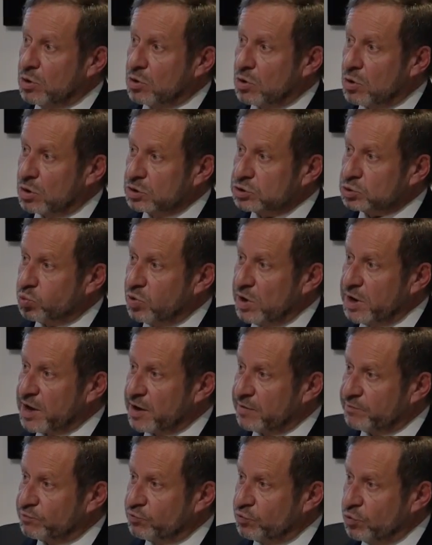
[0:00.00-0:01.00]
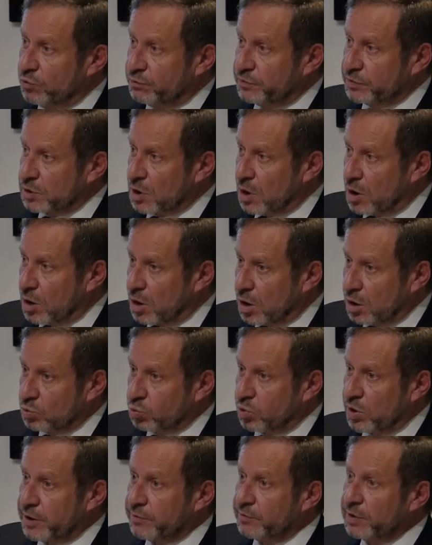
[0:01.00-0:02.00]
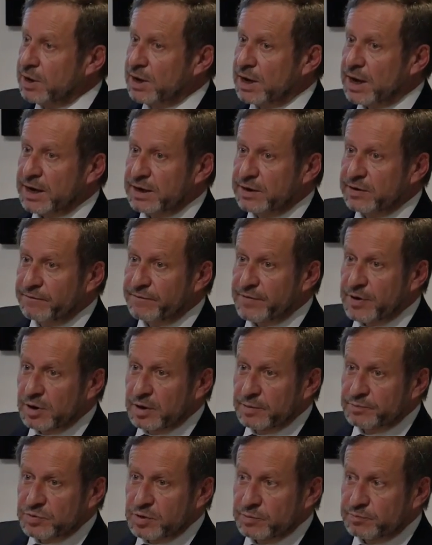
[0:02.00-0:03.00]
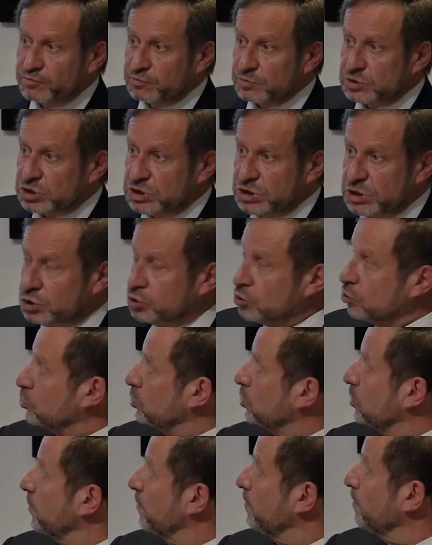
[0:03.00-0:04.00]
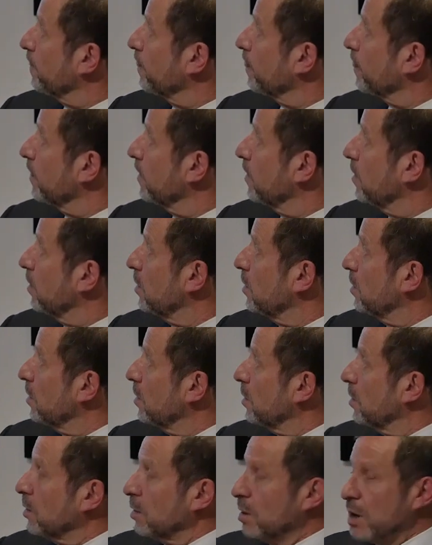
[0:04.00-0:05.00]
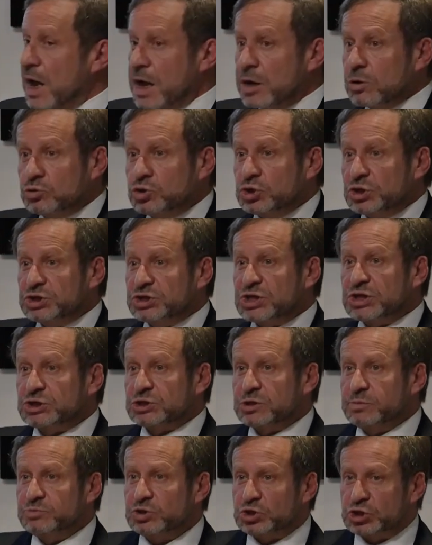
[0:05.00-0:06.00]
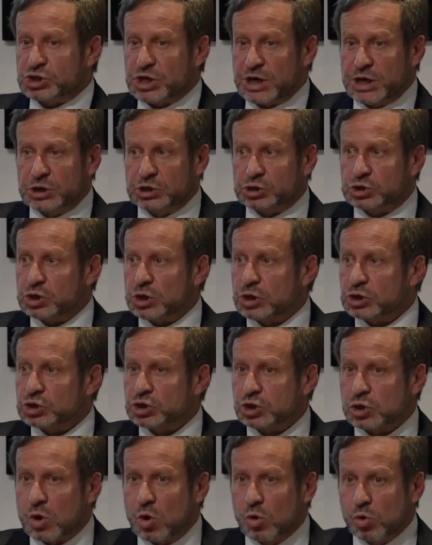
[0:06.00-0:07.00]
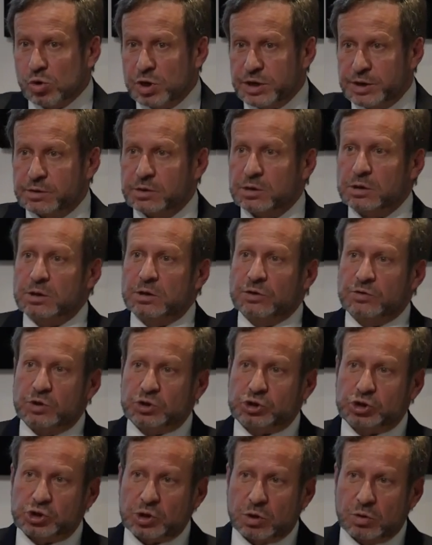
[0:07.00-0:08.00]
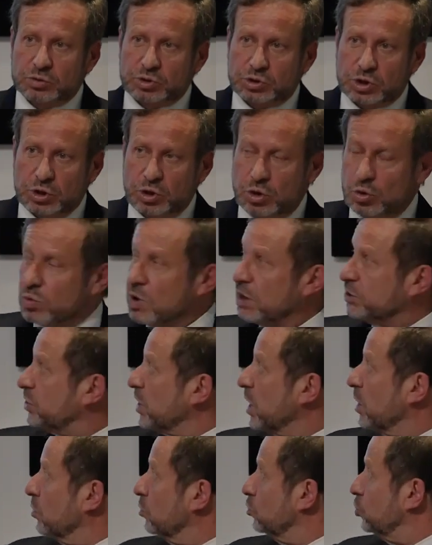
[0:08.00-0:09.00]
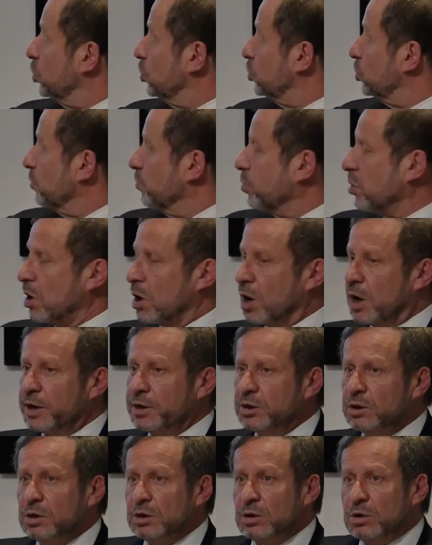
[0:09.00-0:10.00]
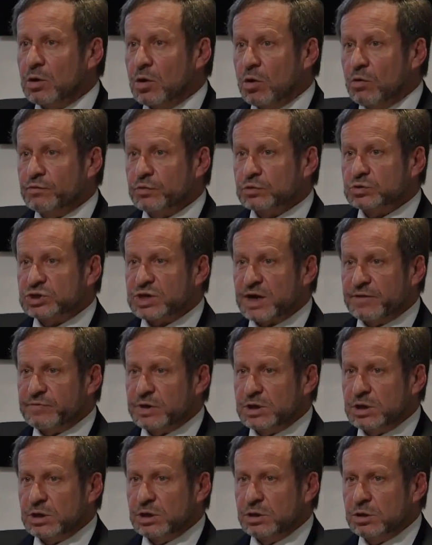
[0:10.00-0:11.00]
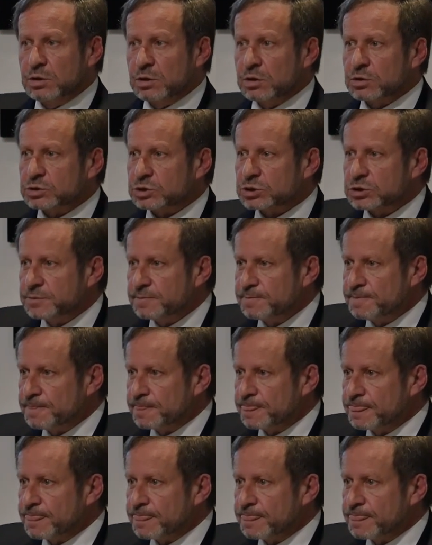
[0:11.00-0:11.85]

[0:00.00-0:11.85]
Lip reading: because we have proven the hardware and developed the procedures. Energy systems change slowly. This shows the US energy supply over 70 years.